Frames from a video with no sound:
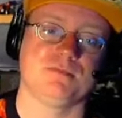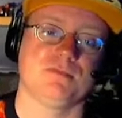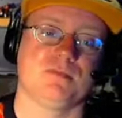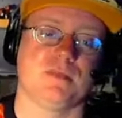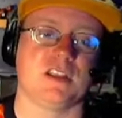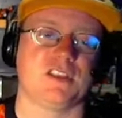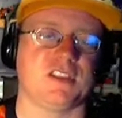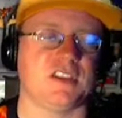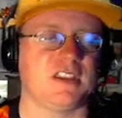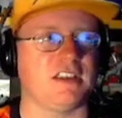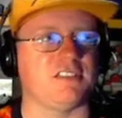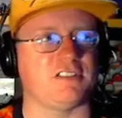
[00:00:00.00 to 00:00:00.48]

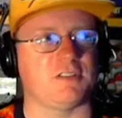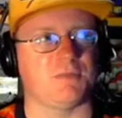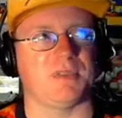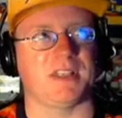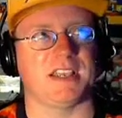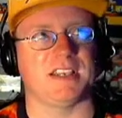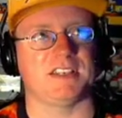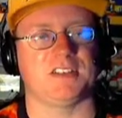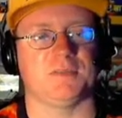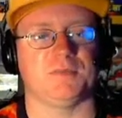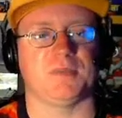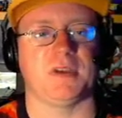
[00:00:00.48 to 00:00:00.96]
I think I
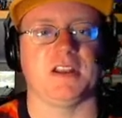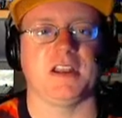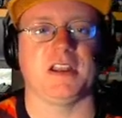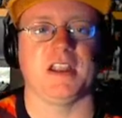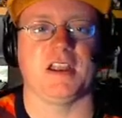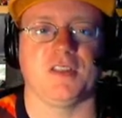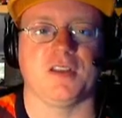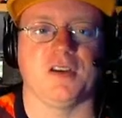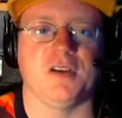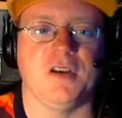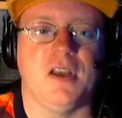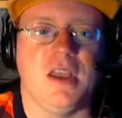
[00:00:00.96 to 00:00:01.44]
replaced it by
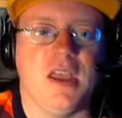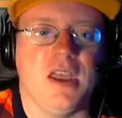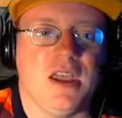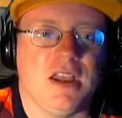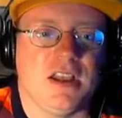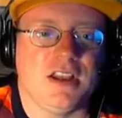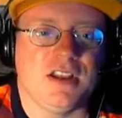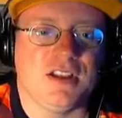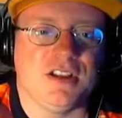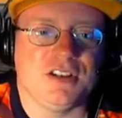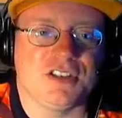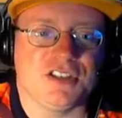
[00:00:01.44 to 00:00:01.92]
now, though.
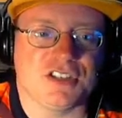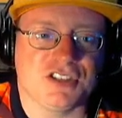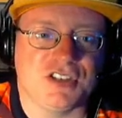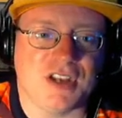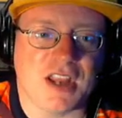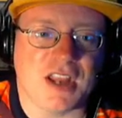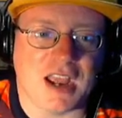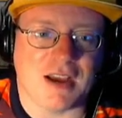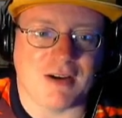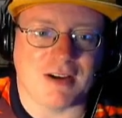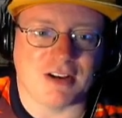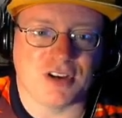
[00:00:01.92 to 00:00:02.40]
Just
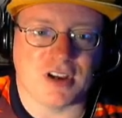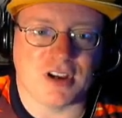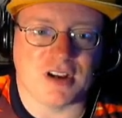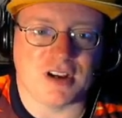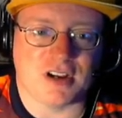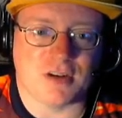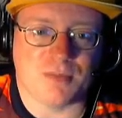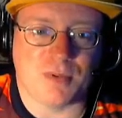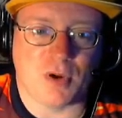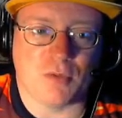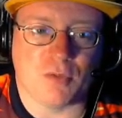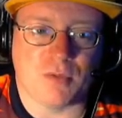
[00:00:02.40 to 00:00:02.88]
now, I
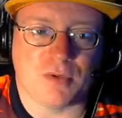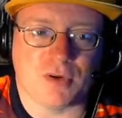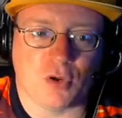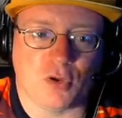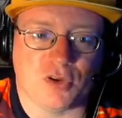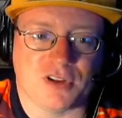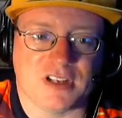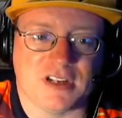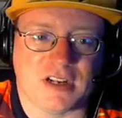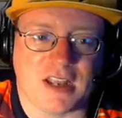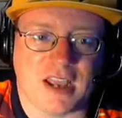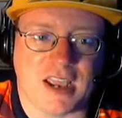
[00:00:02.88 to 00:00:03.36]
traded a Pokemon
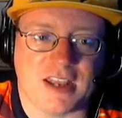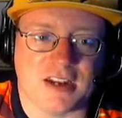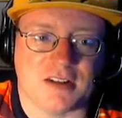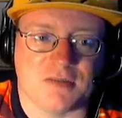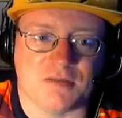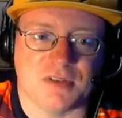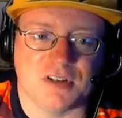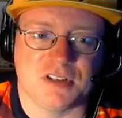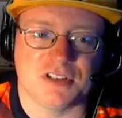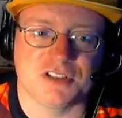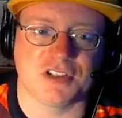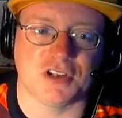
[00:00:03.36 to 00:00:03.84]
holding an item,
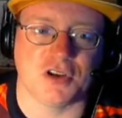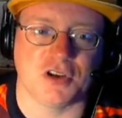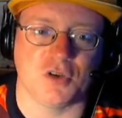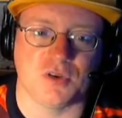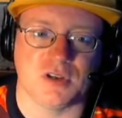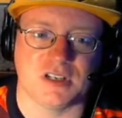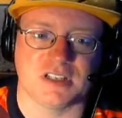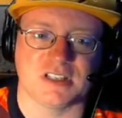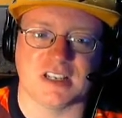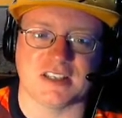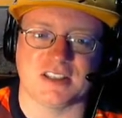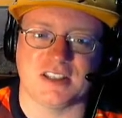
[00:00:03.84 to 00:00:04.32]
so
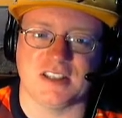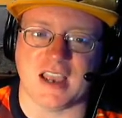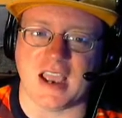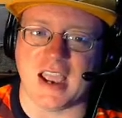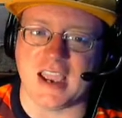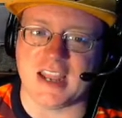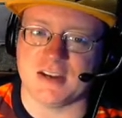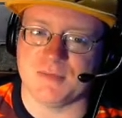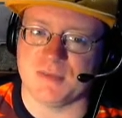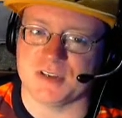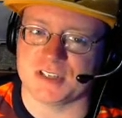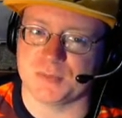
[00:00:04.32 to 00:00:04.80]
it's like the
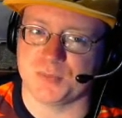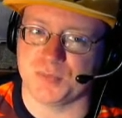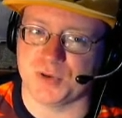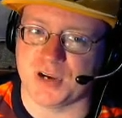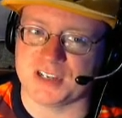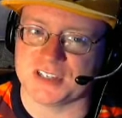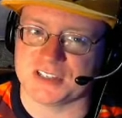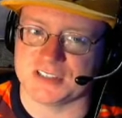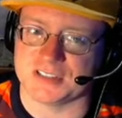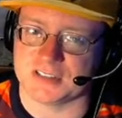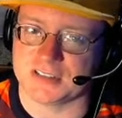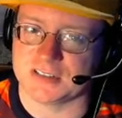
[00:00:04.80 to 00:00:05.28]
item is a
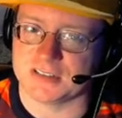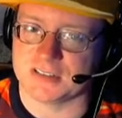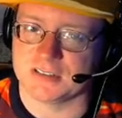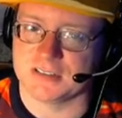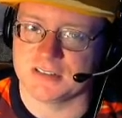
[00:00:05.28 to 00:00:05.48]
present.